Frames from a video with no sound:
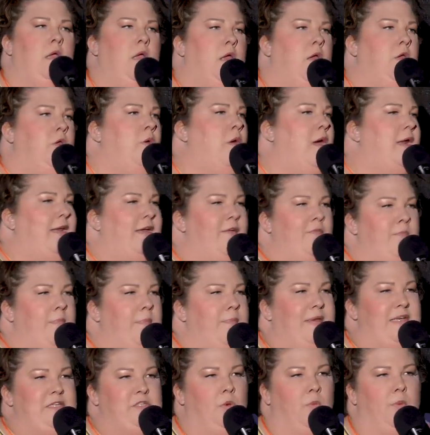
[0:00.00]
You got to give him a
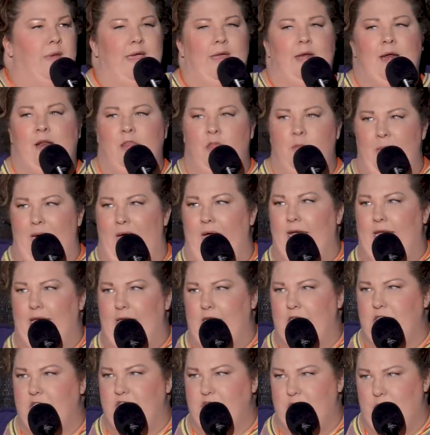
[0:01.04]
piece of weed out of the bag he just